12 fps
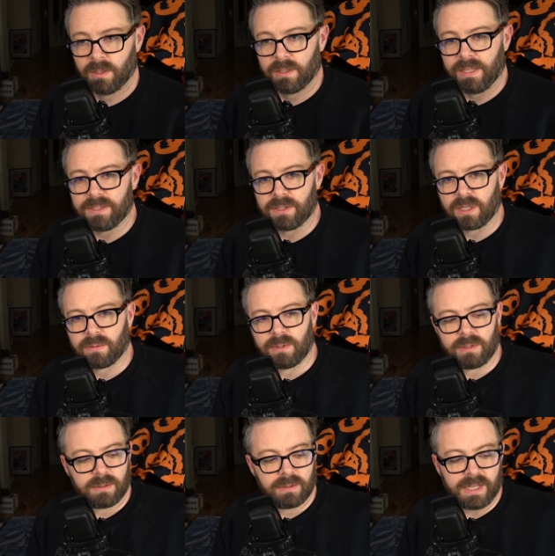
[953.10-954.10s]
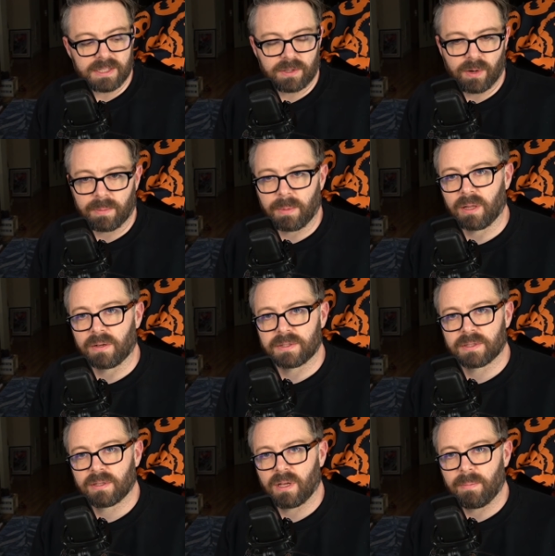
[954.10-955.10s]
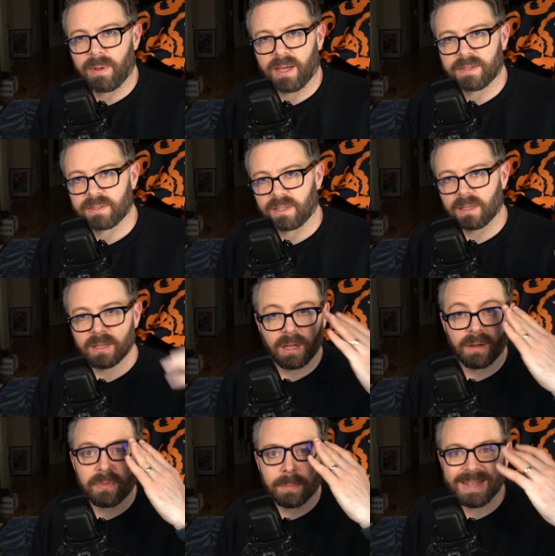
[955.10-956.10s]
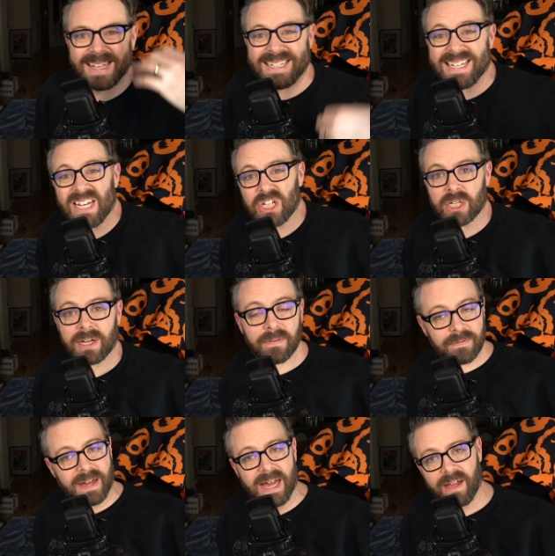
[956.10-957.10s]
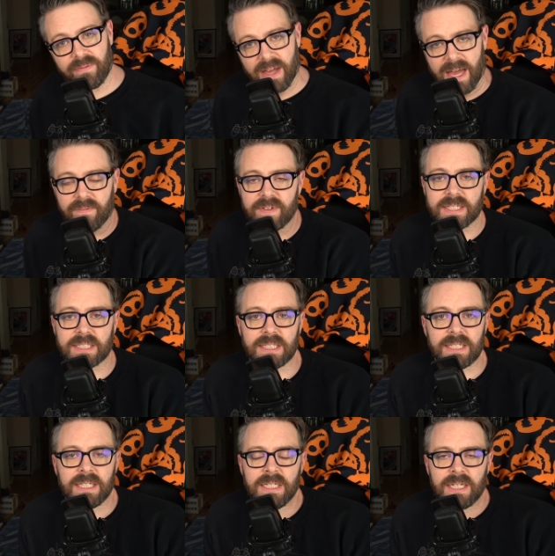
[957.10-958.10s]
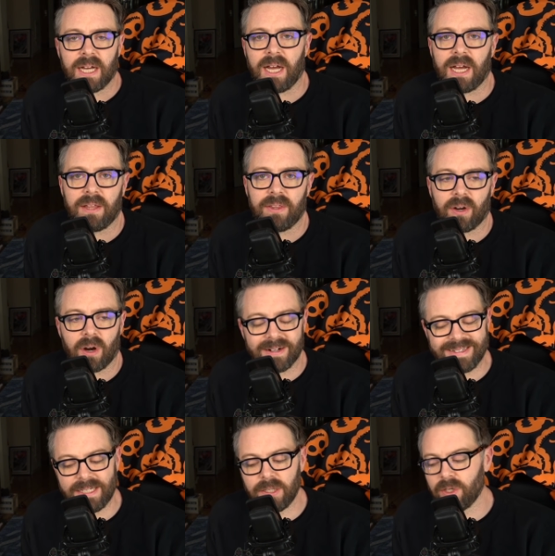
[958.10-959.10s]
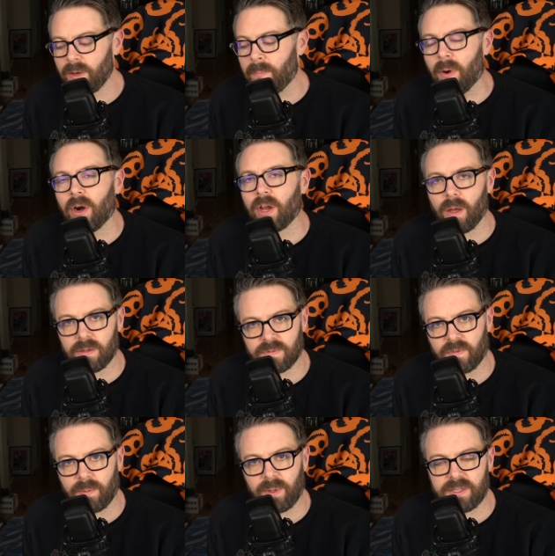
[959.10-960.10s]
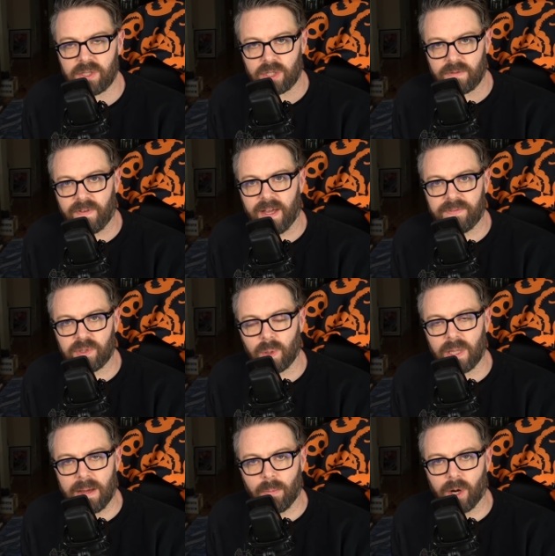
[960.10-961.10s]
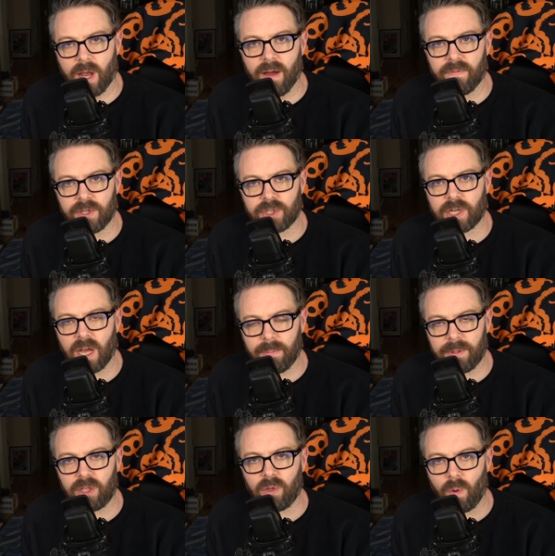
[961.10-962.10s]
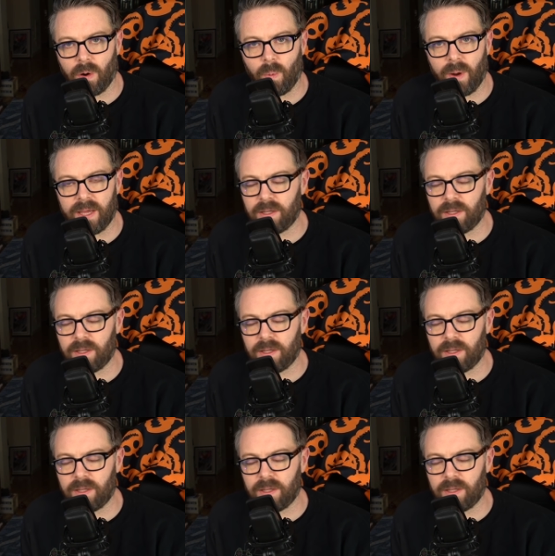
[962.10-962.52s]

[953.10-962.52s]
Ladies and gentlemen, that's Greg Miller's unboxing of the PlayStation 5. Obviously, uh, there are tiered embargoes for the PlayStation 5, so a lot more coverage coming your way.